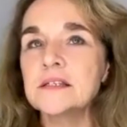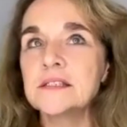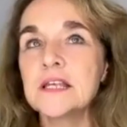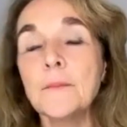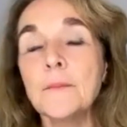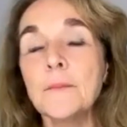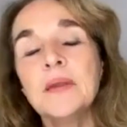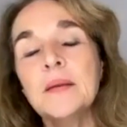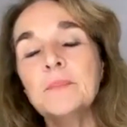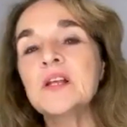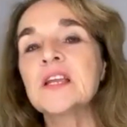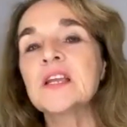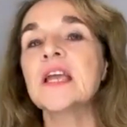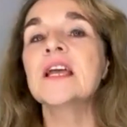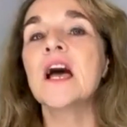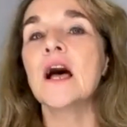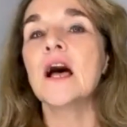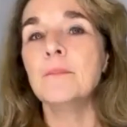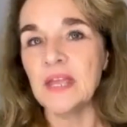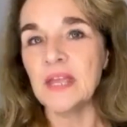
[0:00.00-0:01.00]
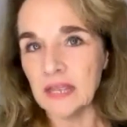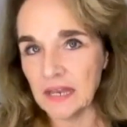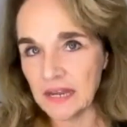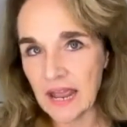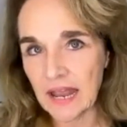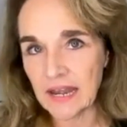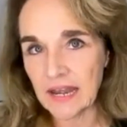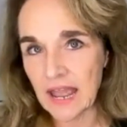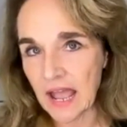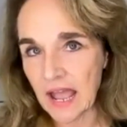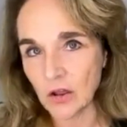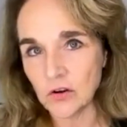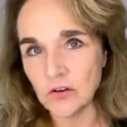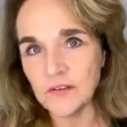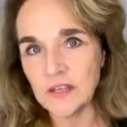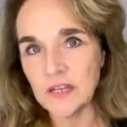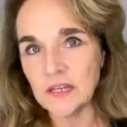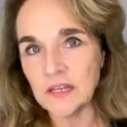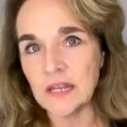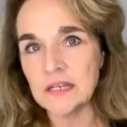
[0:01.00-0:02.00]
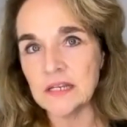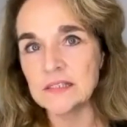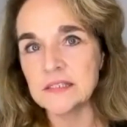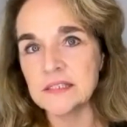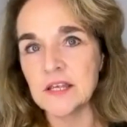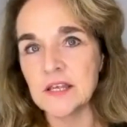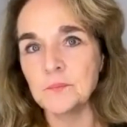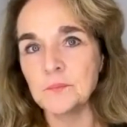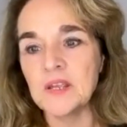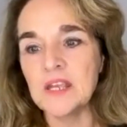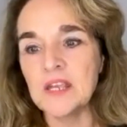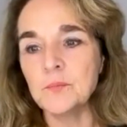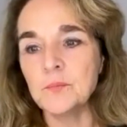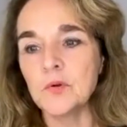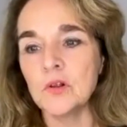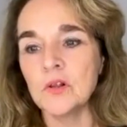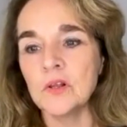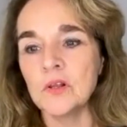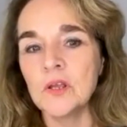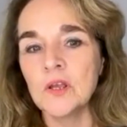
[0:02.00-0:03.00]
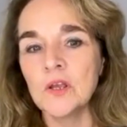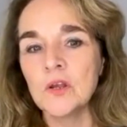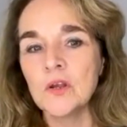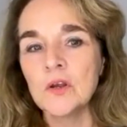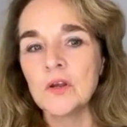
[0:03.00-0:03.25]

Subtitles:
some people can come in and out of it, and some people,